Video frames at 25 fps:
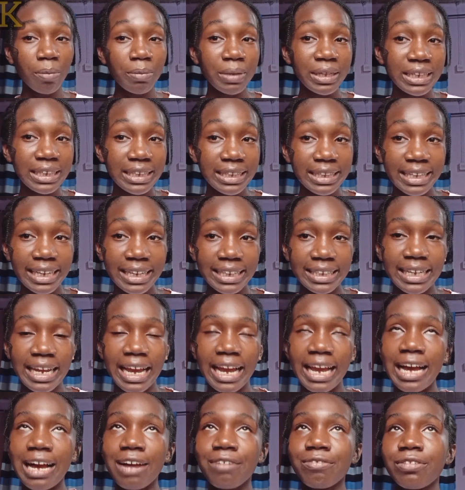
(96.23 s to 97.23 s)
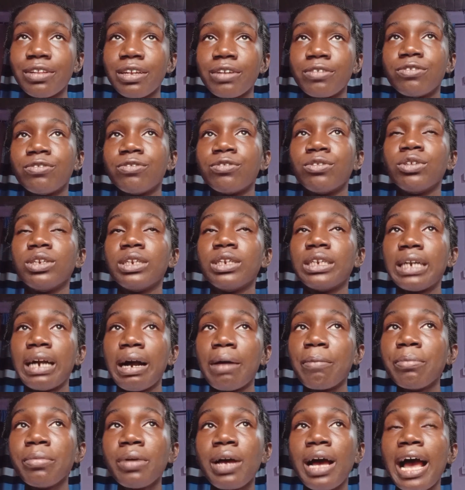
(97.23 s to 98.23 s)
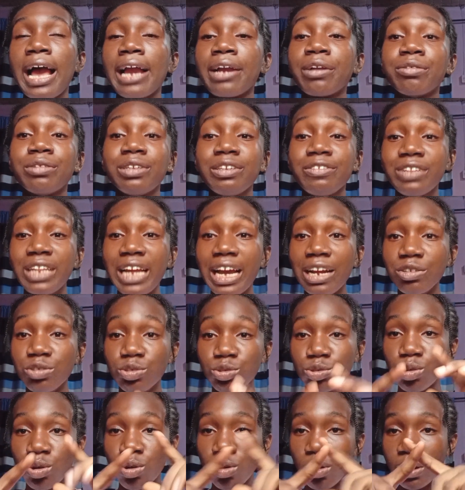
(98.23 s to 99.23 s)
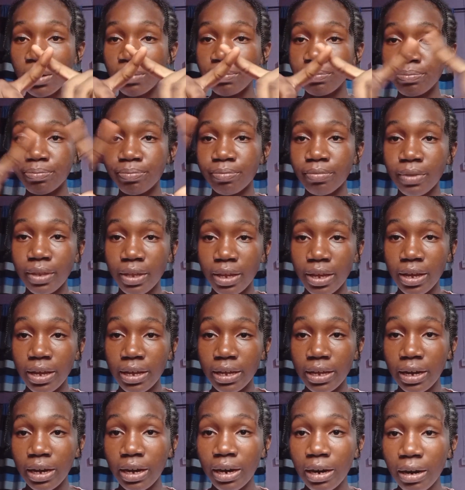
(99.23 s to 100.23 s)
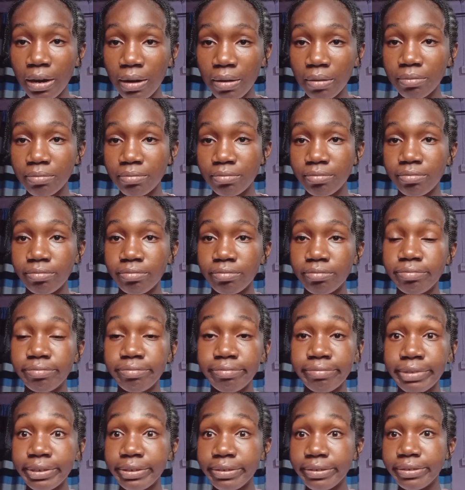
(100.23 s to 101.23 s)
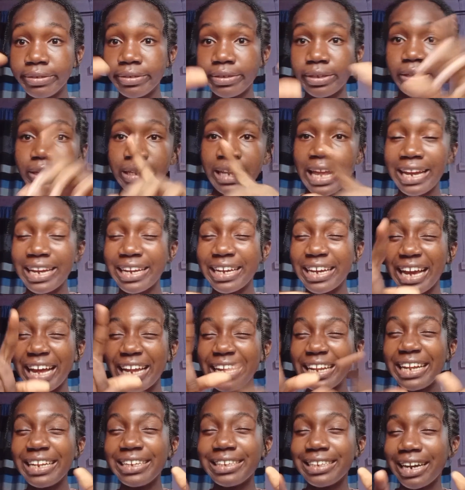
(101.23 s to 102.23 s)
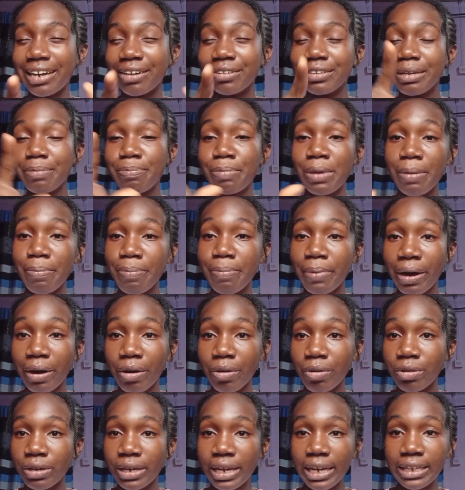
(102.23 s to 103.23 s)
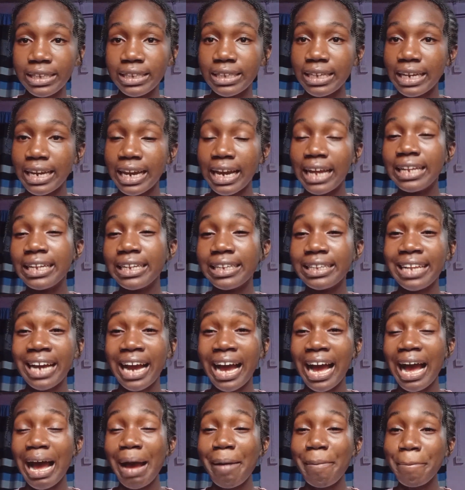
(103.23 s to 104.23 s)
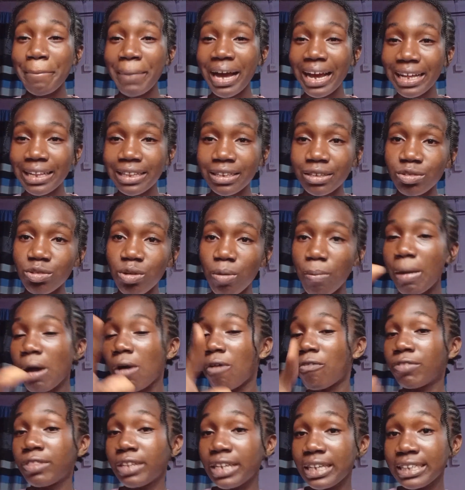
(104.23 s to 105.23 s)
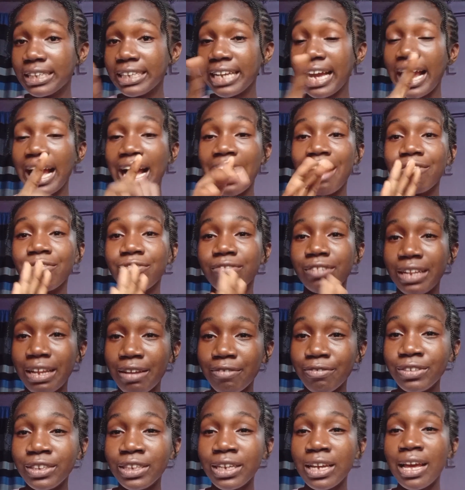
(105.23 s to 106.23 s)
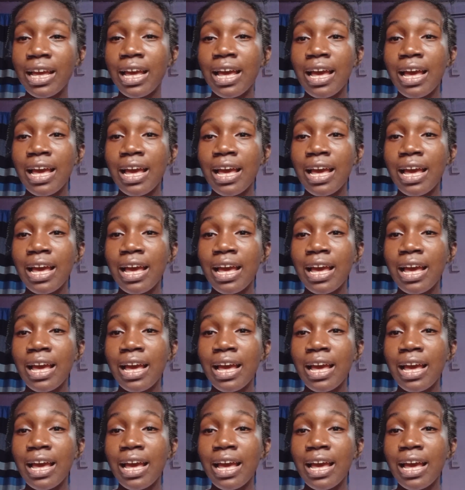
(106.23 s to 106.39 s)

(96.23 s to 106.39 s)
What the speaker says: many days I have left for champ. I could either draw the like a calendar on the paper, or get a calendar and mark the number of days I have left.